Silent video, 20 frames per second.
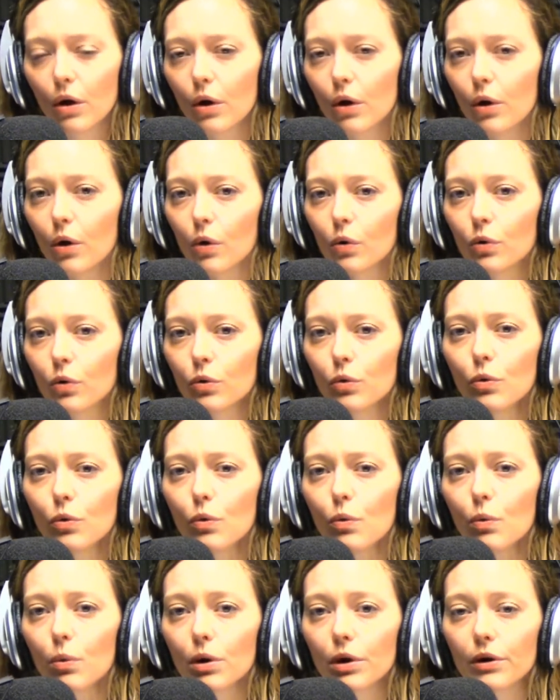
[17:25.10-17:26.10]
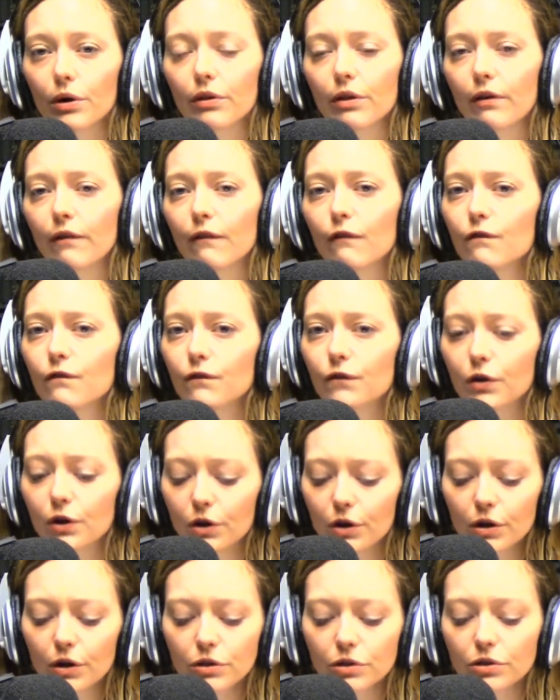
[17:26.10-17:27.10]
who were the
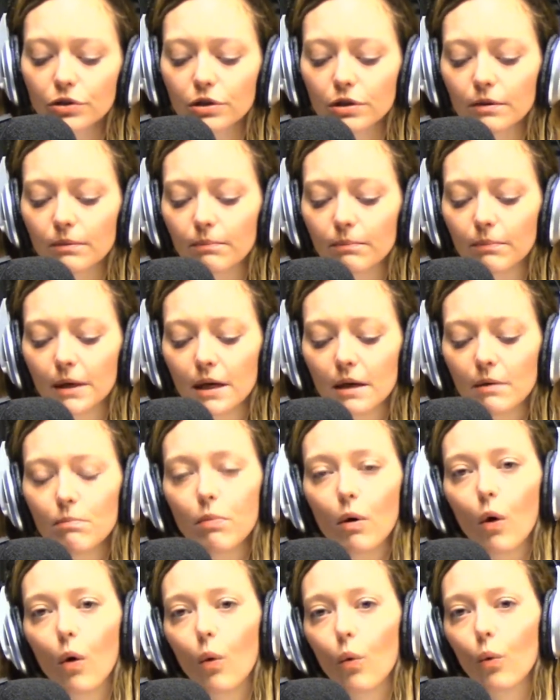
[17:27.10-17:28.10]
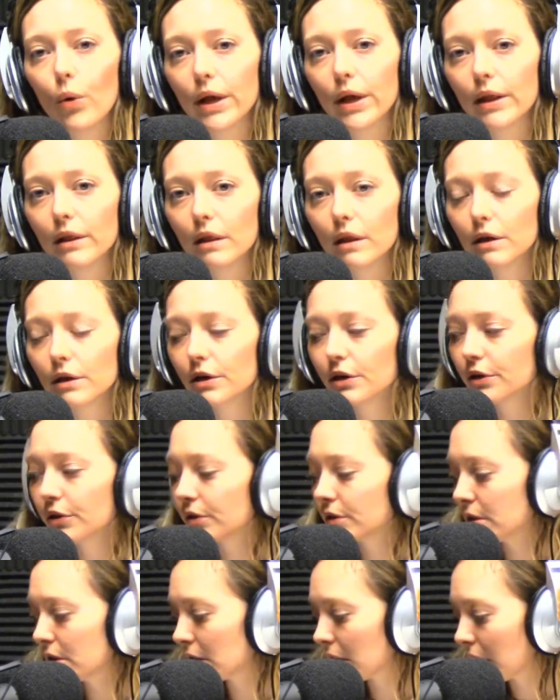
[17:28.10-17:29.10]
first people we
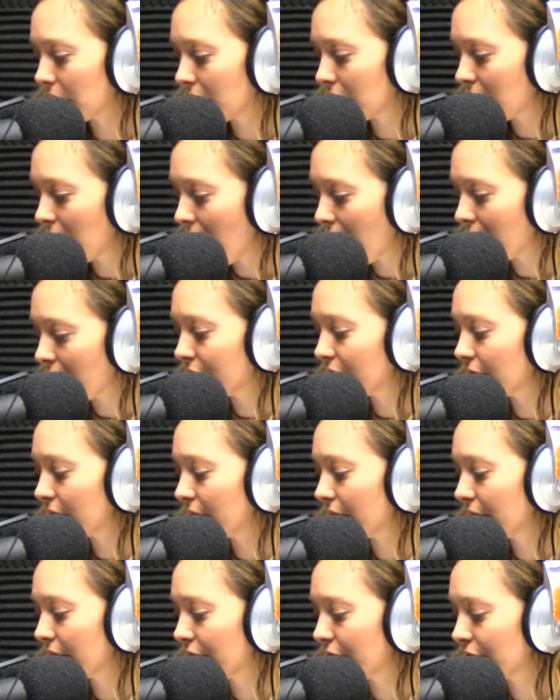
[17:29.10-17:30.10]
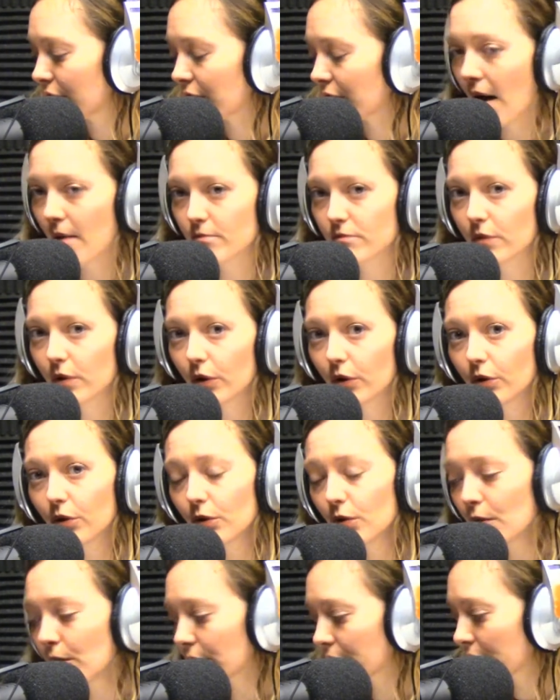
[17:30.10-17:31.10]
learned love from?
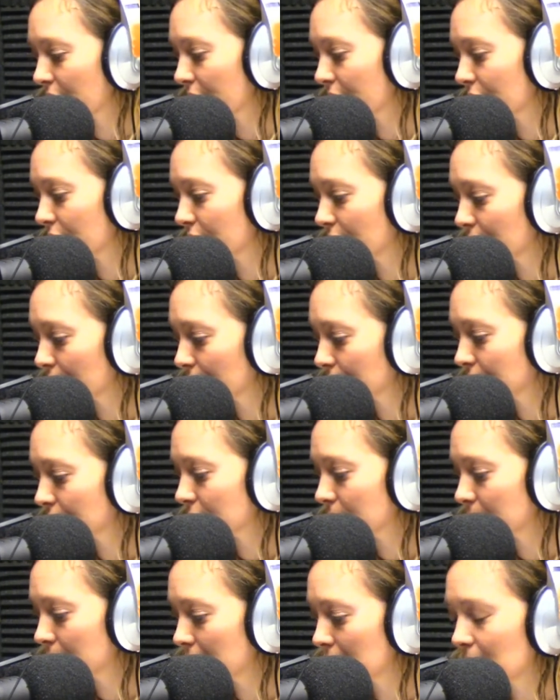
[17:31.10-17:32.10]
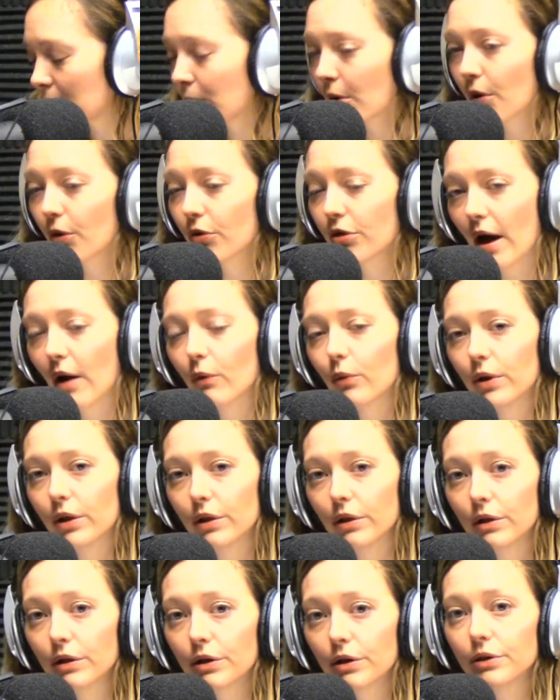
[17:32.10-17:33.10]
Who were the first people that we
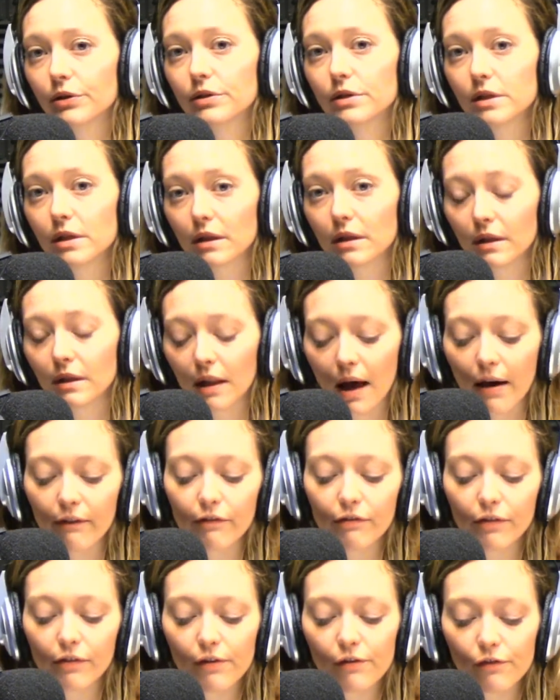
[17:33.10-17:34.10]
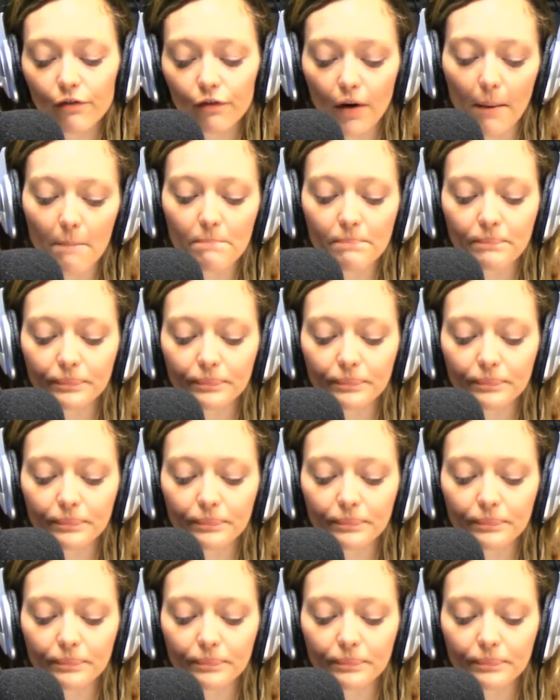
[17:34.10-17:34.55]
learned love from?